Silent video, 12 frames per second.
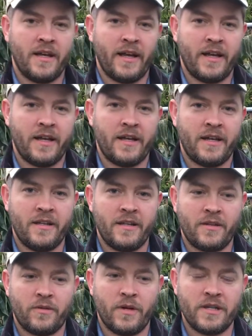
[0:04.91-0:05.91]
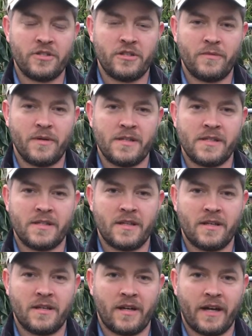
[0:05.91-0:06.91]
and the question was,
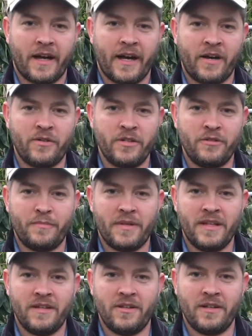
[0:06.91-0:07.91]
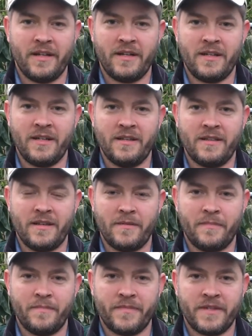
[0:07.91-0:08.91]
how do you peel and eat
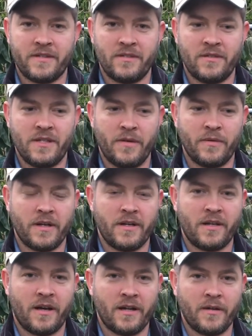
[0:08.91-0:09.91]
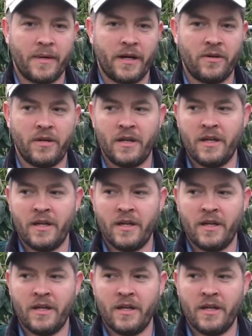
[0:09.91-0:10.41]
them? So today we're going to talk about